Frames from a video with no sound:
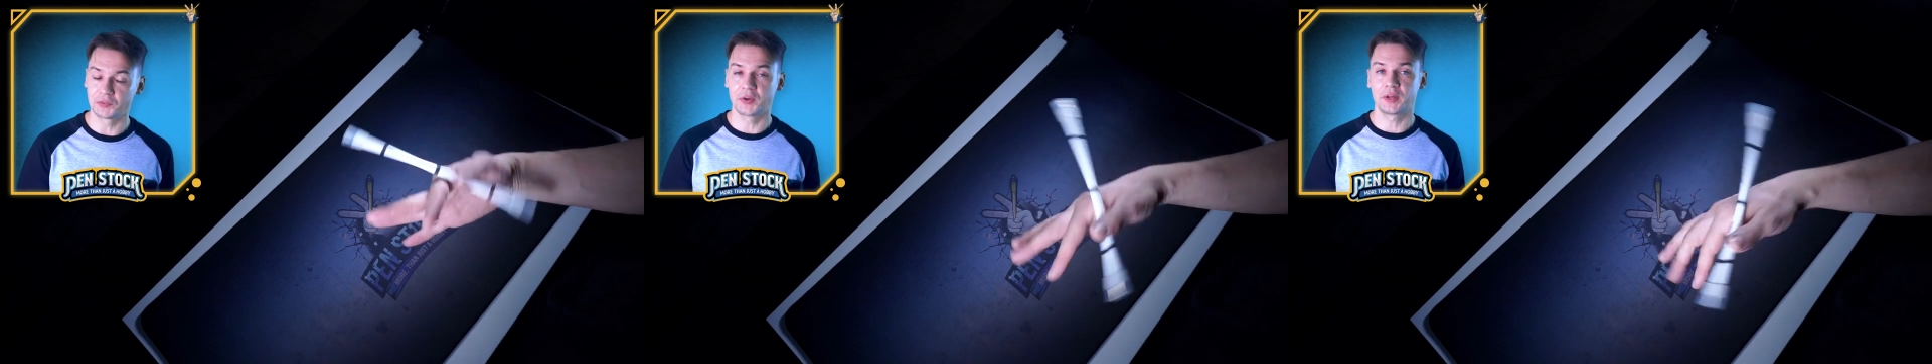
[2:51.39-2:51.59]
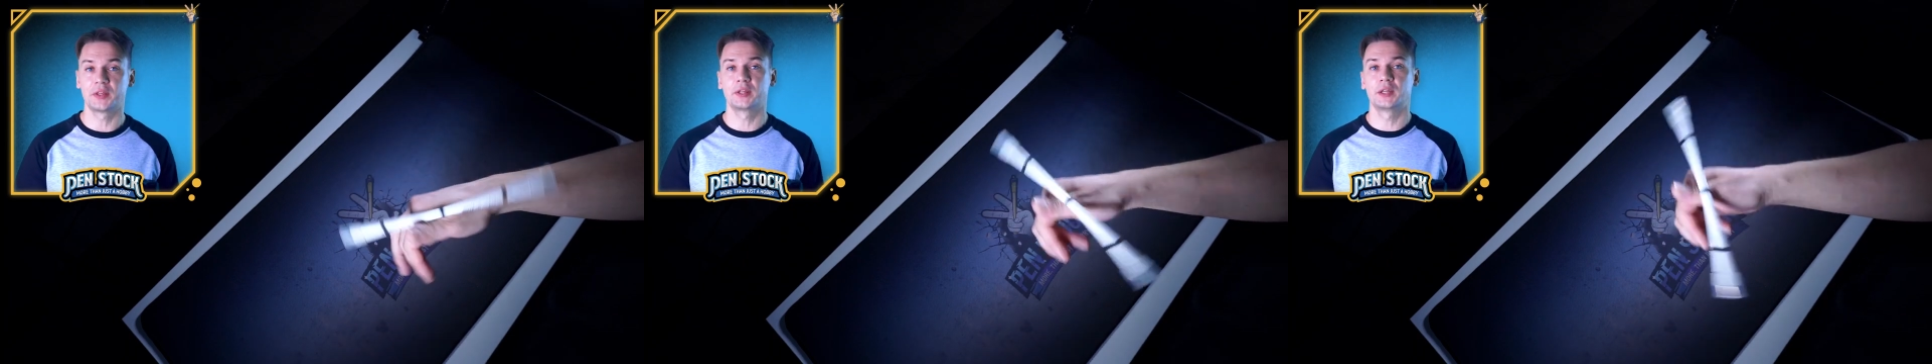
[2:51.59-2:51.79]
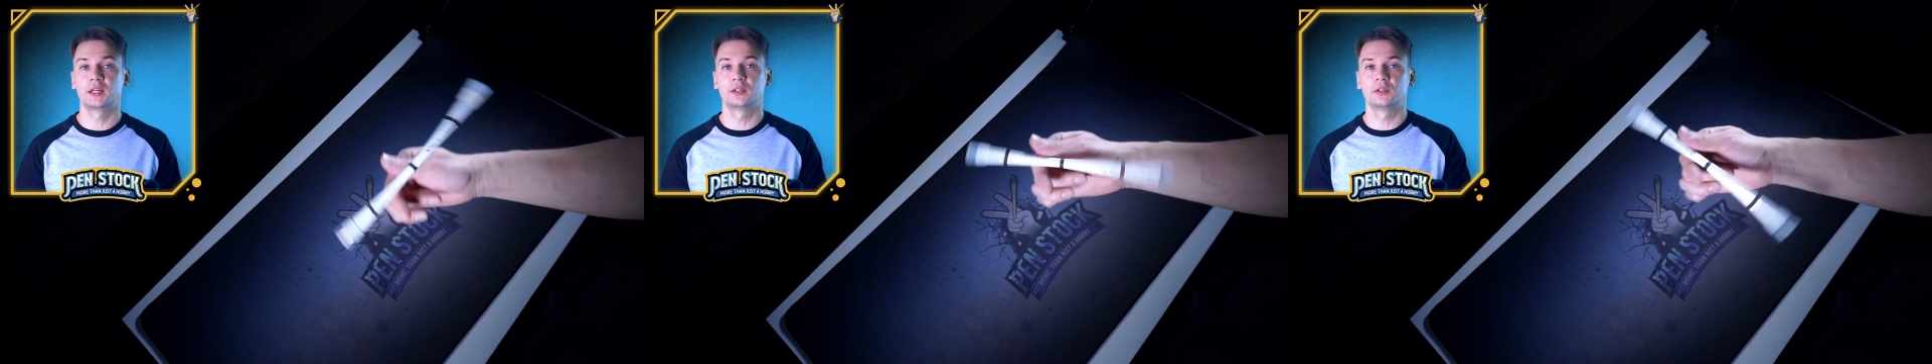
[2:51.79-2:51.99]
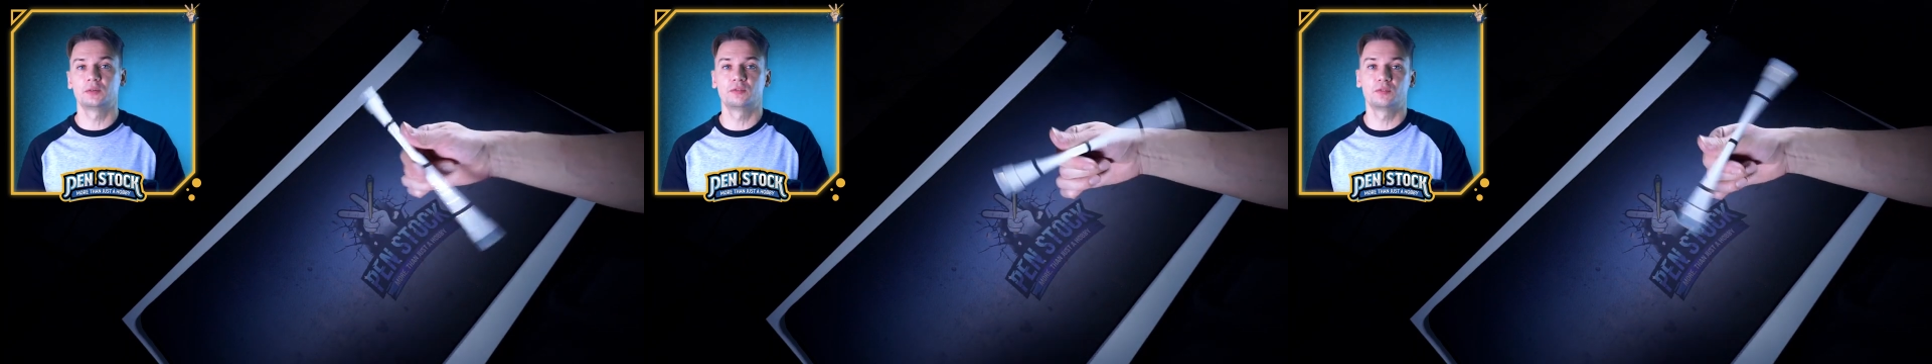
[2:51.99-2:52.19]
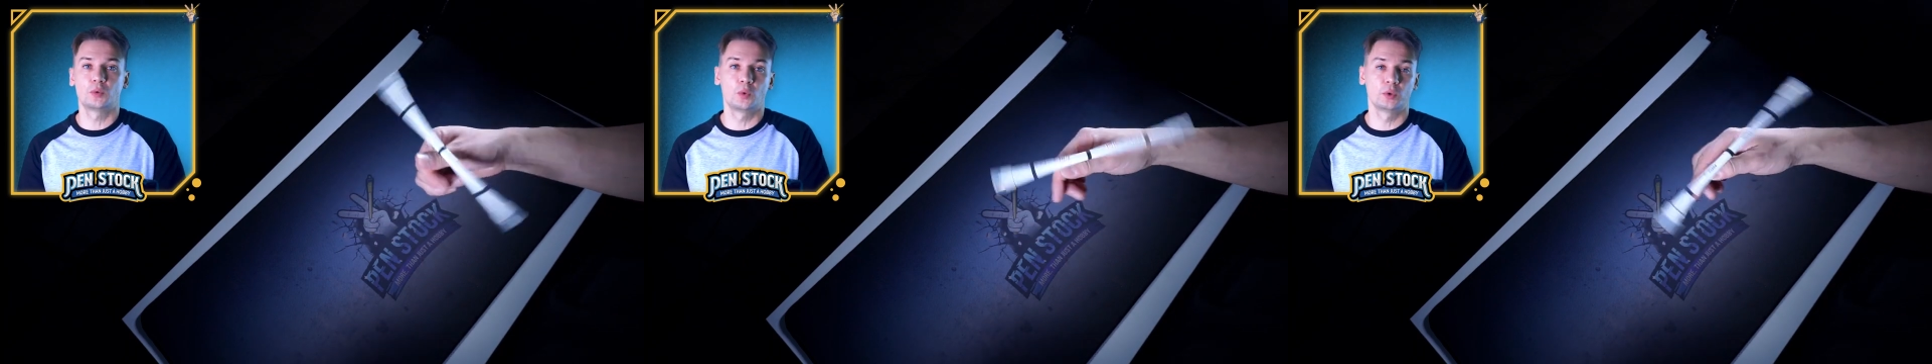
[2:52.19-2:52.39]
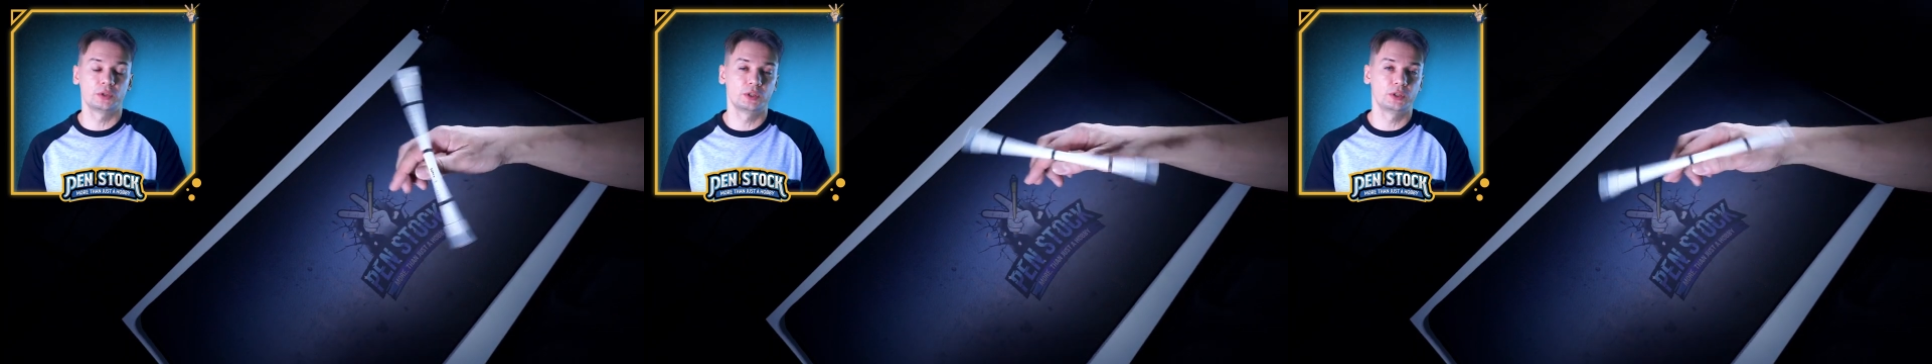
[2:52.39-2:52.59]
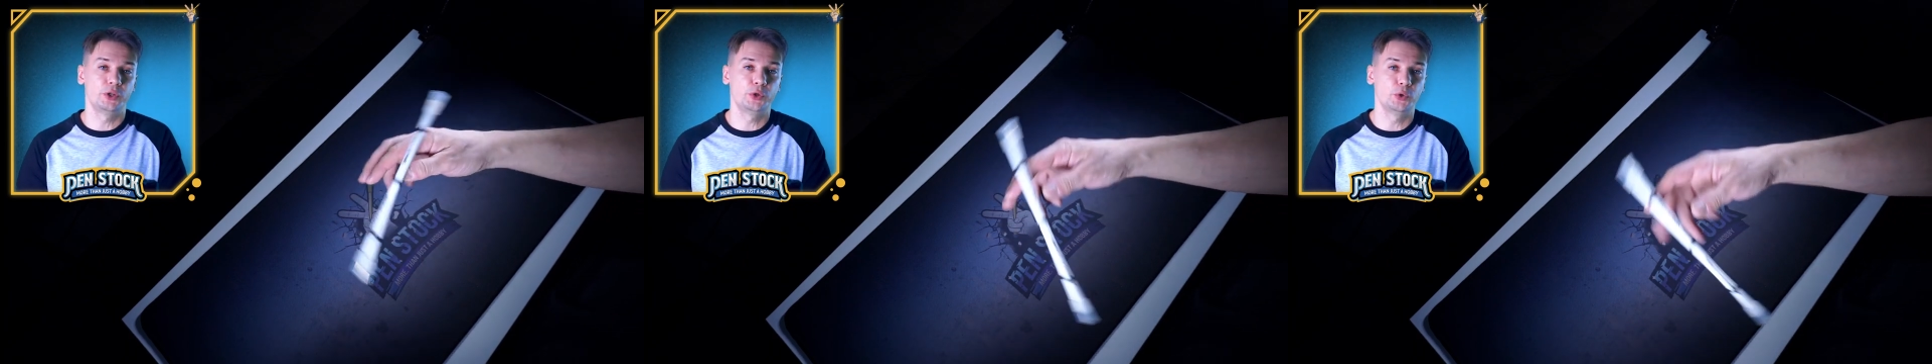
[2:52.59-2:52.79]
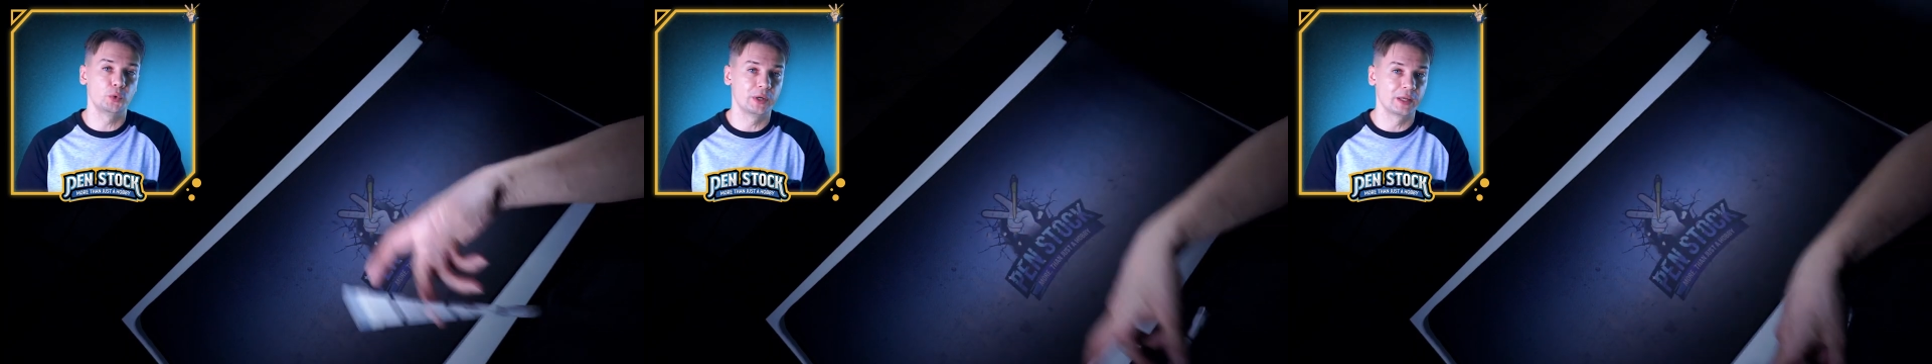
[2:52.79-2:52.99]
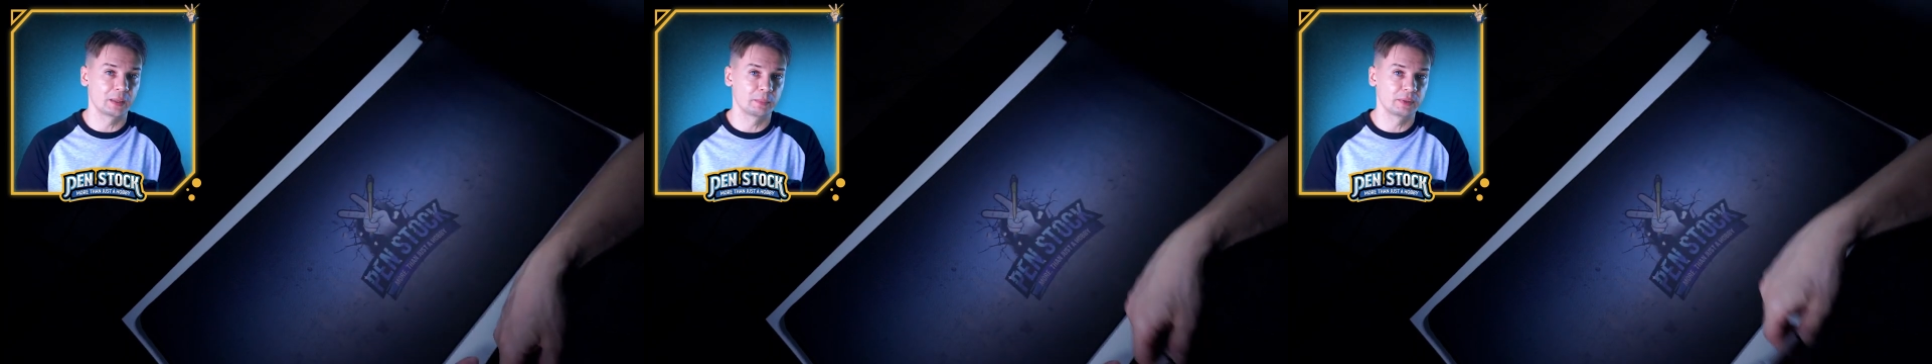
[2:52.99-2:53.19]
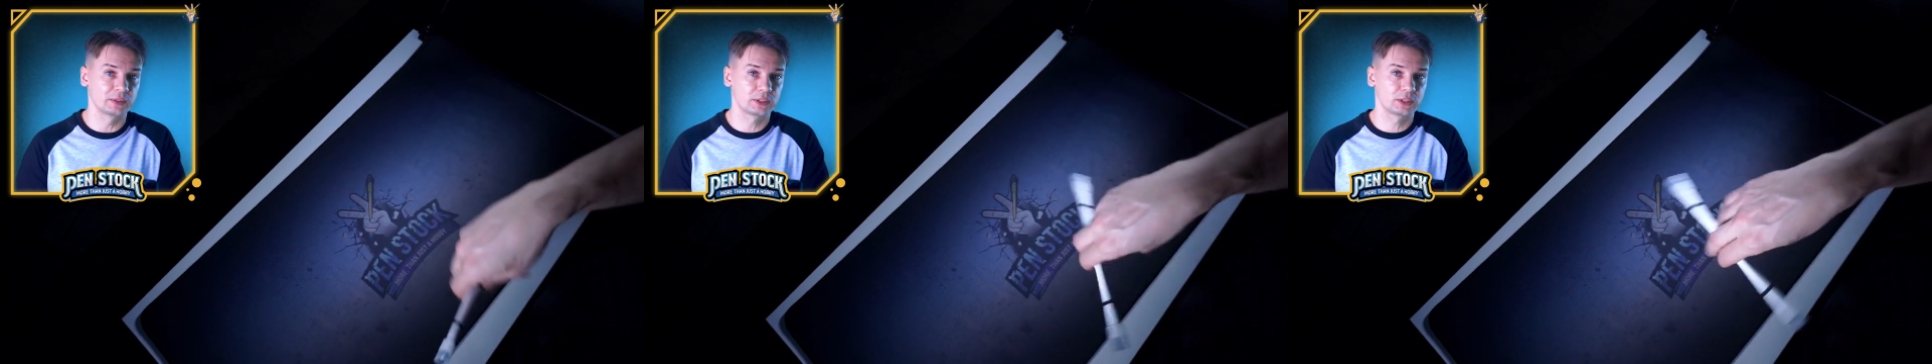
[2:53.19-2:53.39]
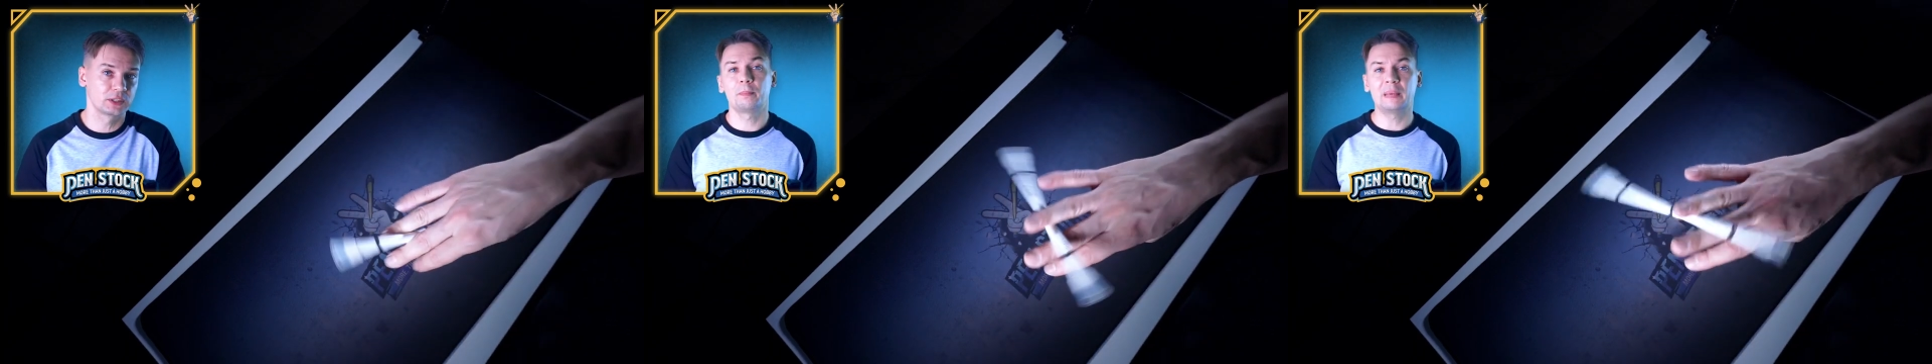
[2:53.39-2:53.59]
rather than on new elements,